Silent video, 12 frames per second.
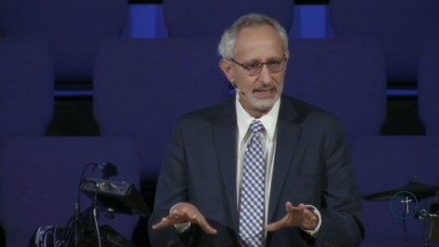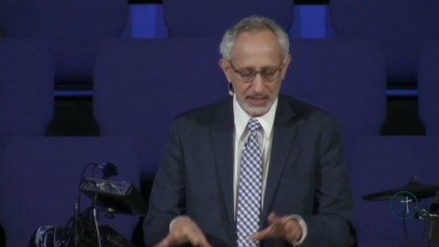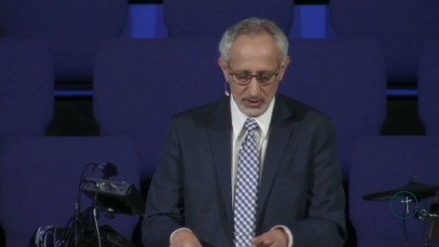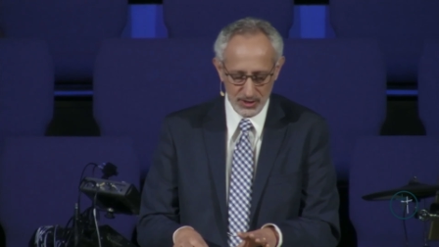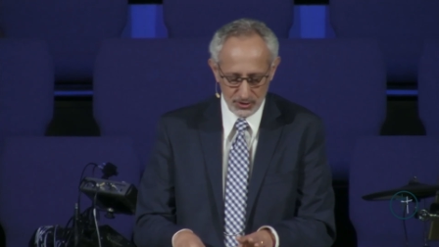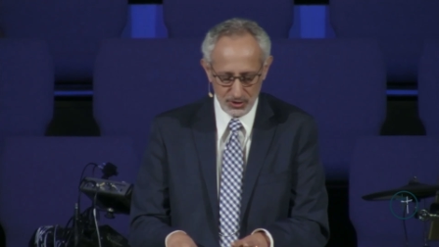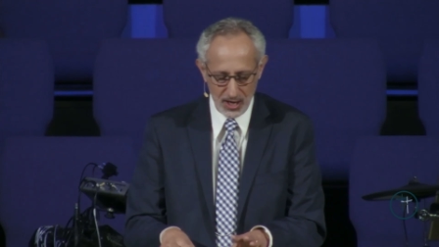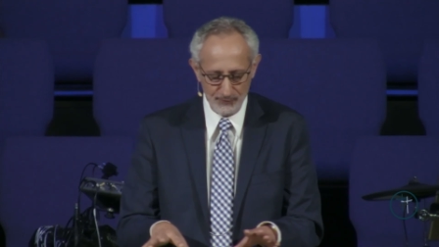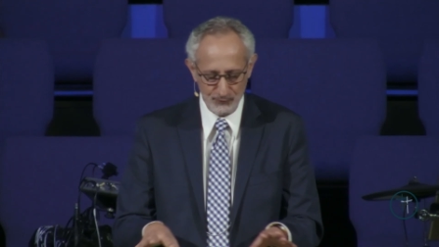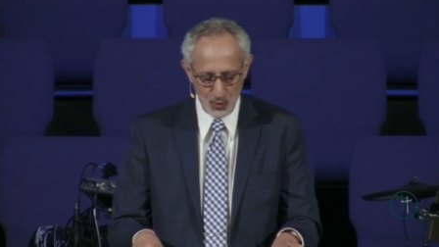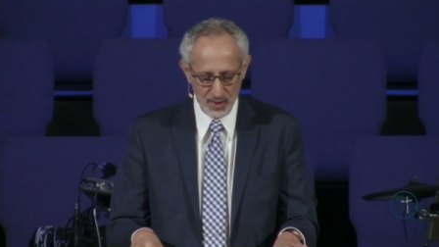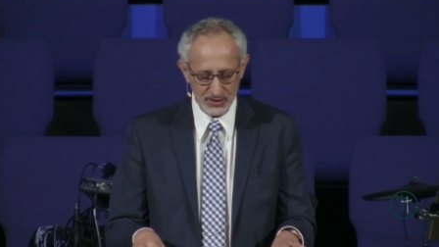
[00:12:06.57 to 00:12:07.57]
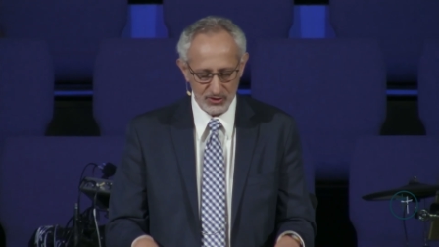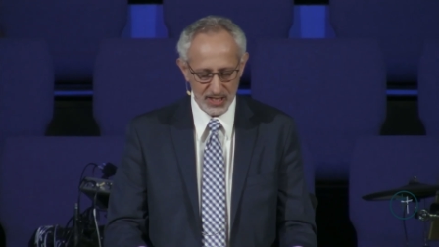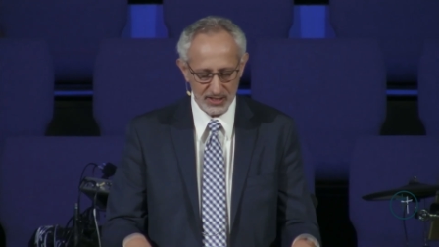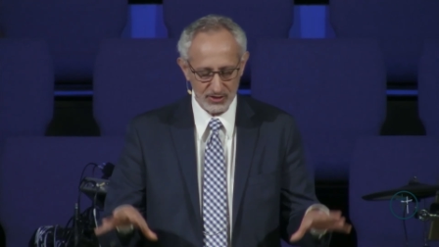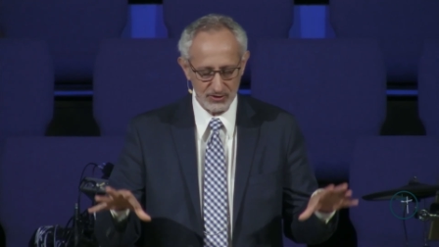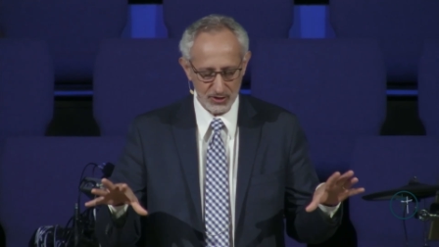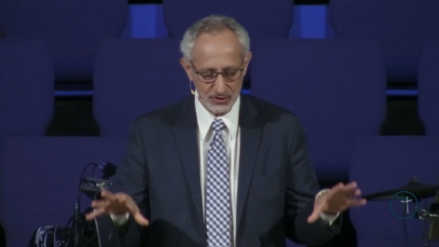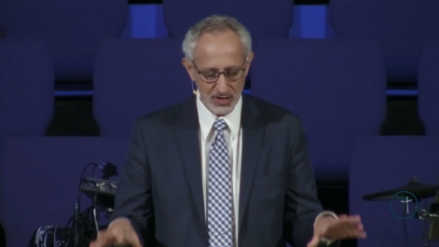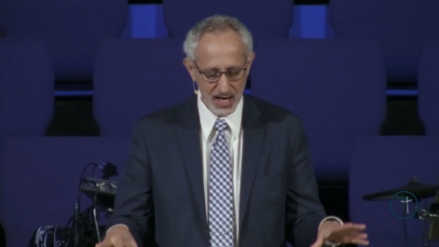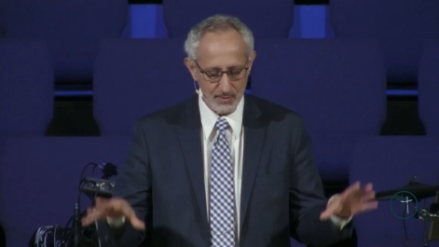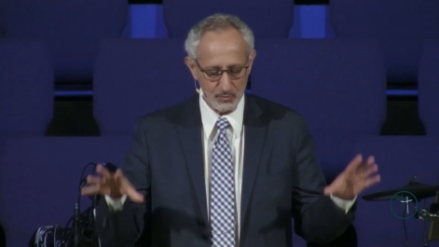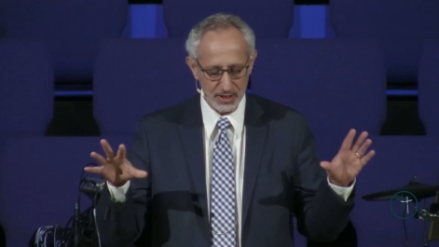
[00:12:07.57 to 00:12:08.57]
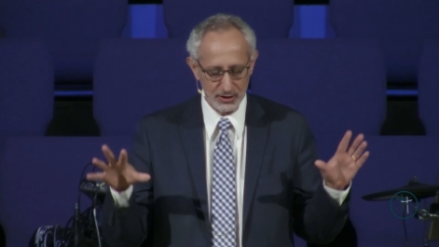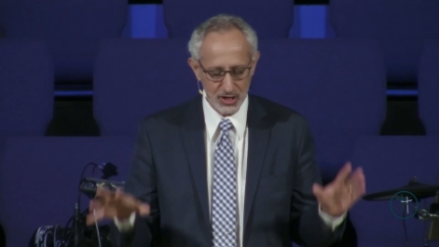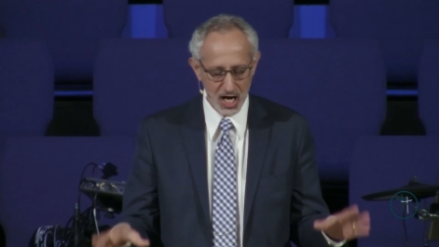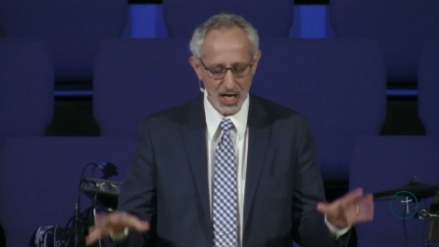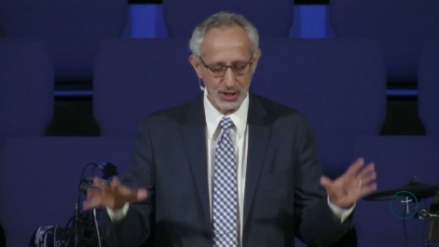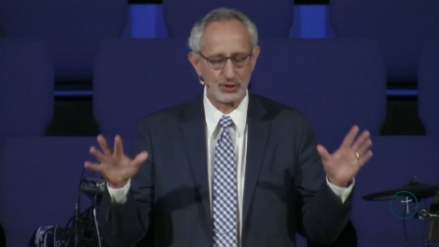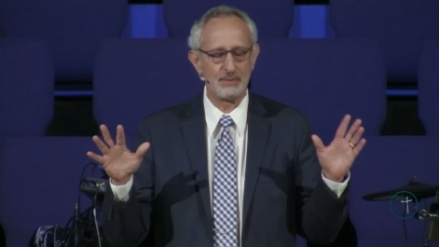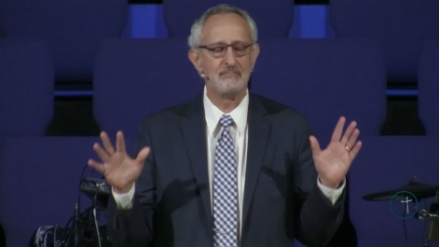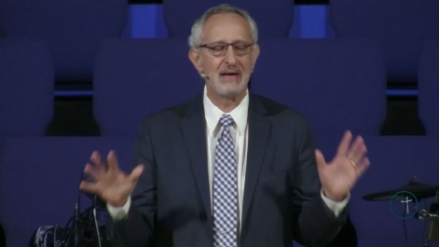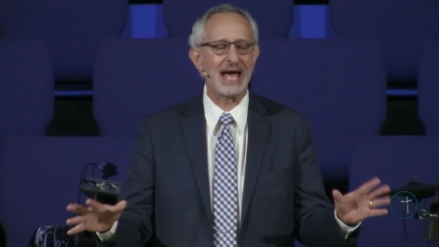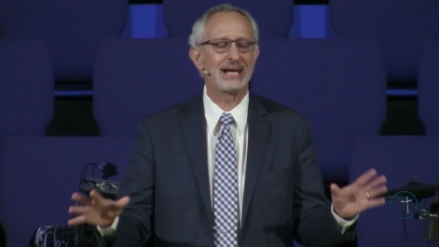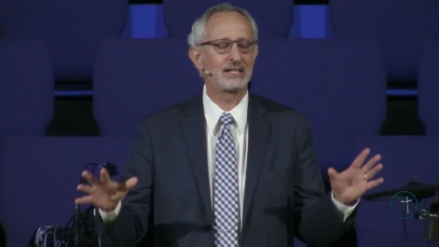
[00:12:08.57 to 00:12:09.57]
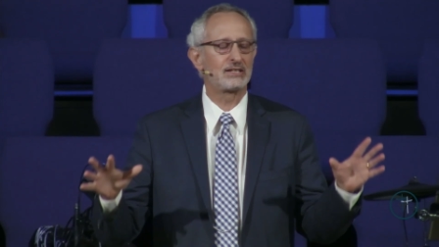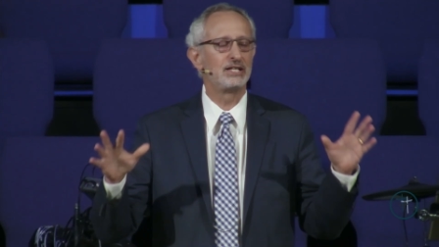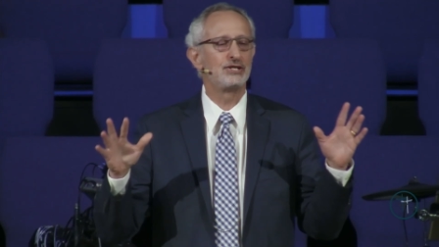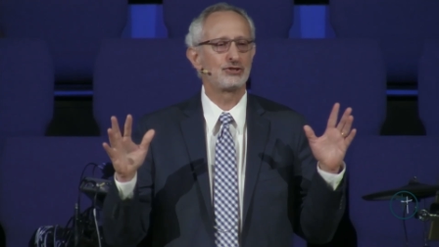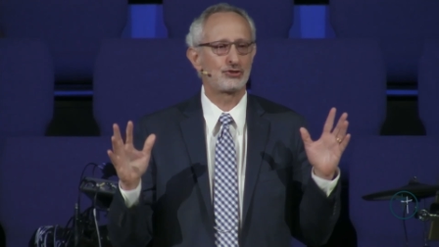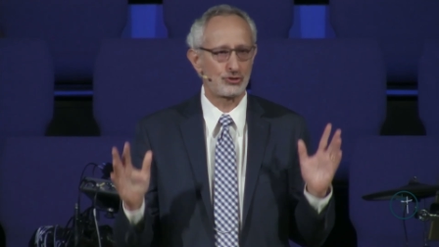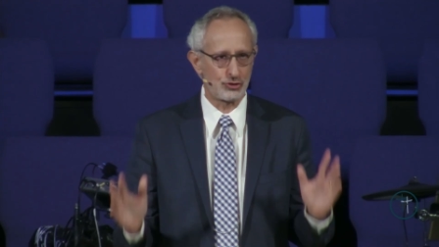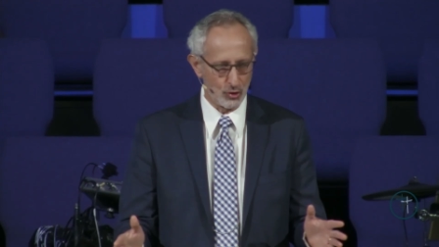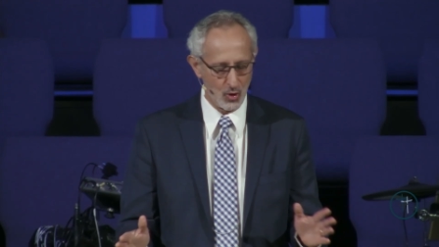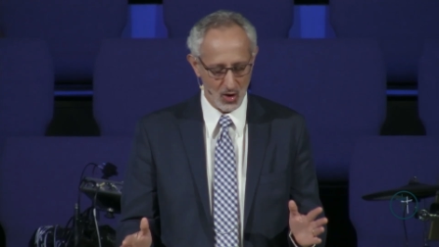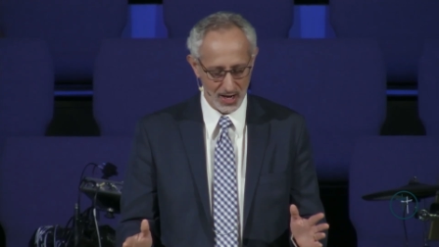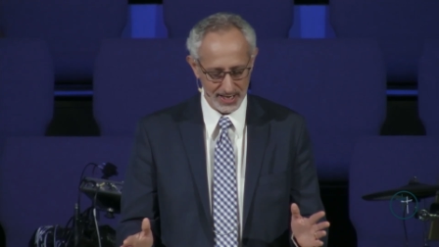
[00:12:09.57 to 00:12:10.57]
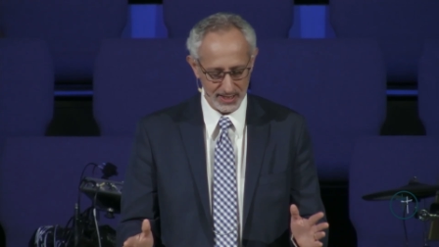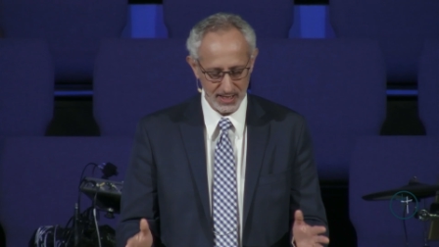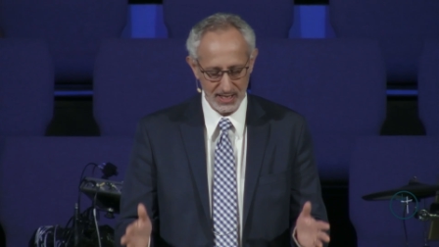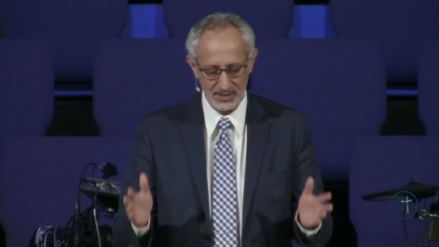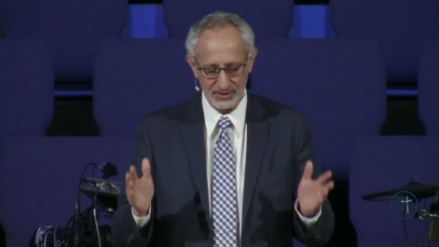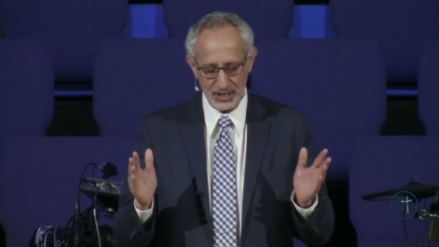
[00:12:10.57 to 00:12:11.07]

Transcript: here in Psalm 46 is the time when God dramatically destroyed